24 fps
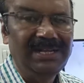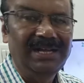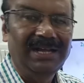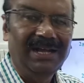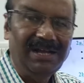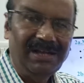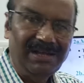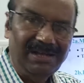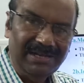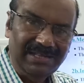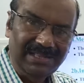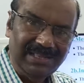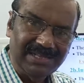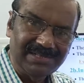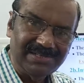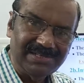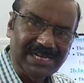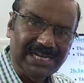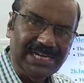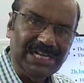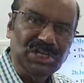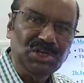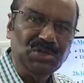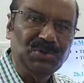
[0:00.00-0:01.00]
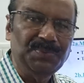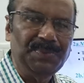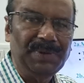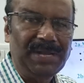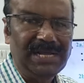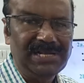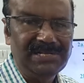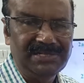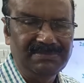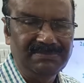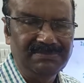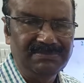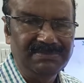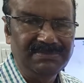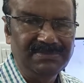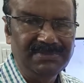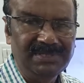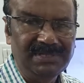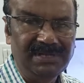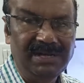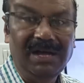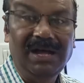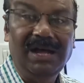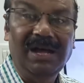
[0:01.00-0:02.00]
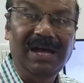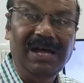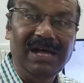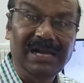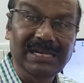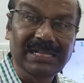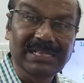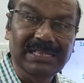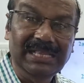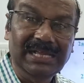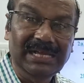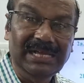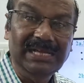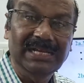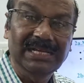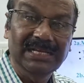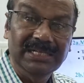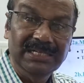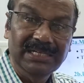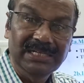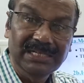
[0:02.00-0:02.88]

or in the cytoplasm or in the